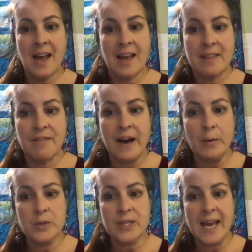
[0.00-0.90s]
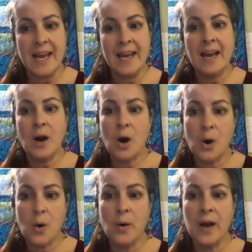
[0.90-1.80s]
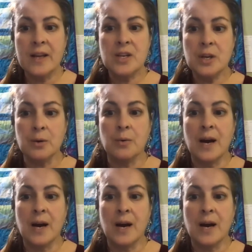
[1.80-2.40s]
and the vowels A, O, and U,